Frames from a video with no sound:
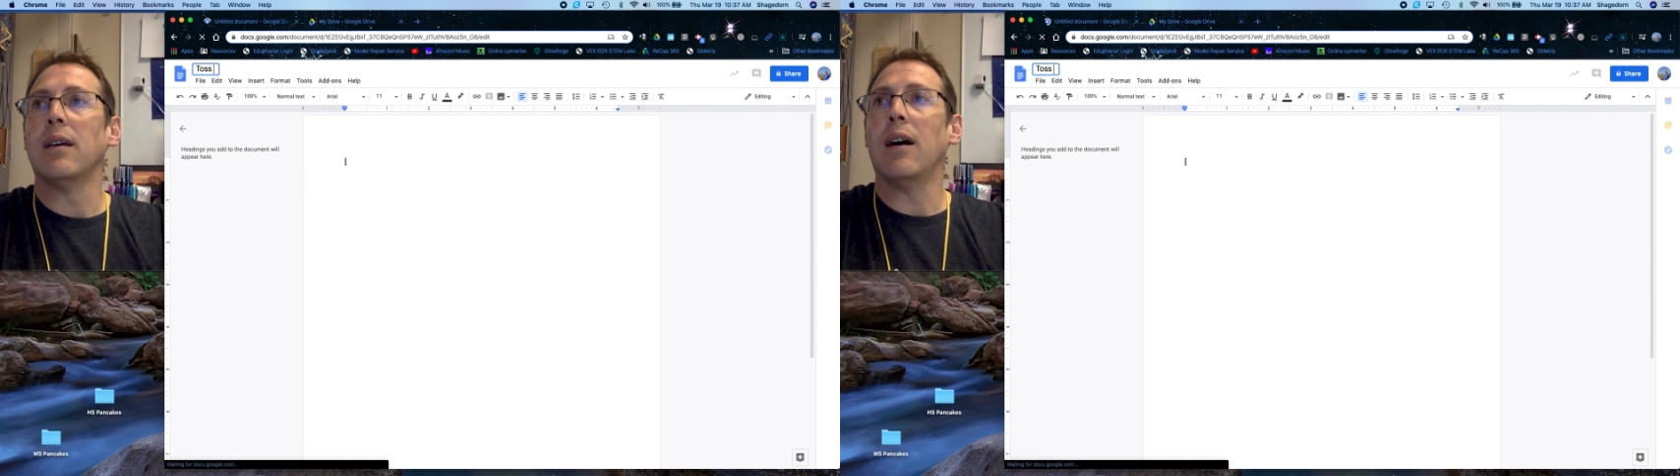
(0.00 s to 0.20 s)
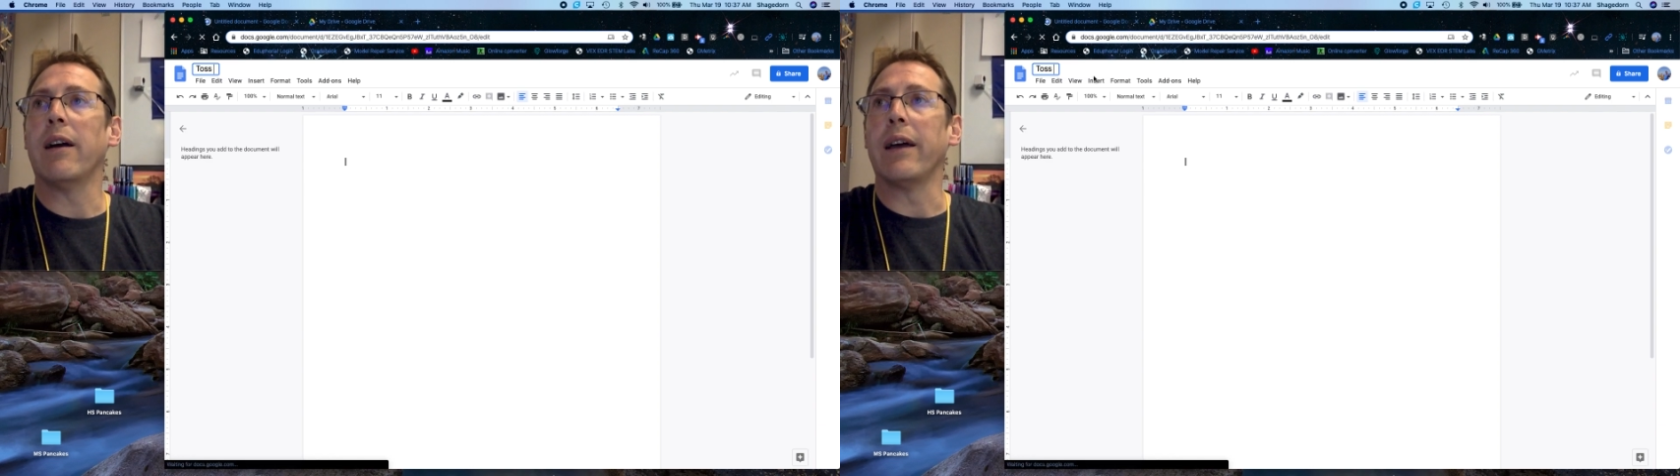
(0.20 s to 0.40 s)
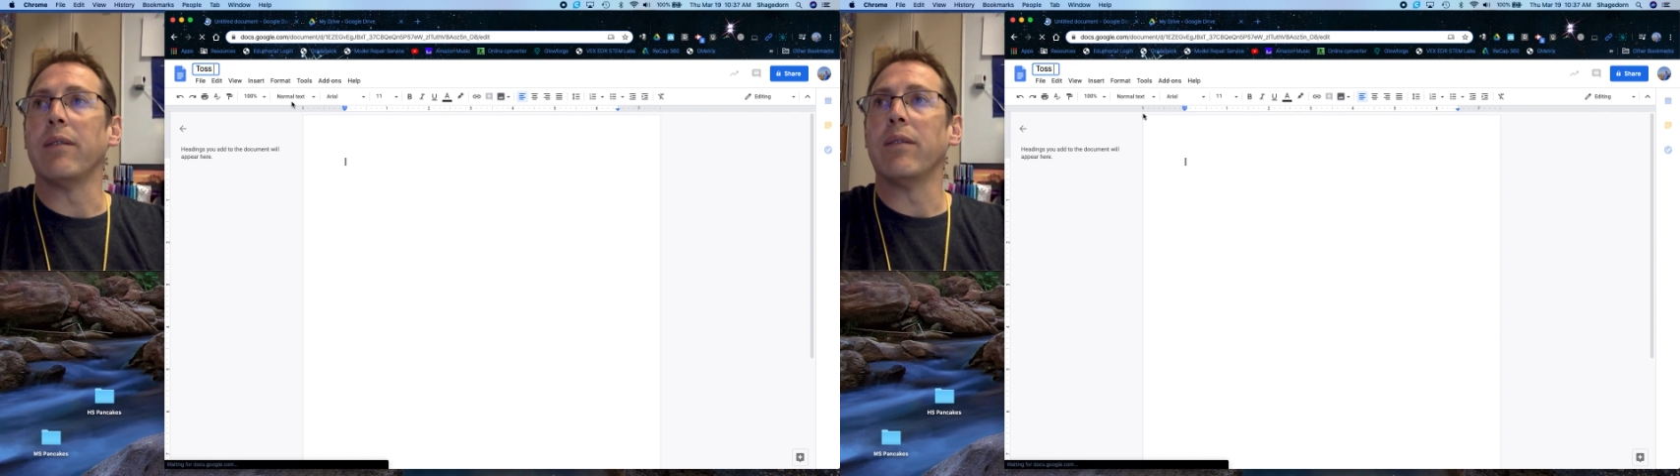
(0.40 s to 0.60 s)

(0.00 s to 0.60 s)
All right,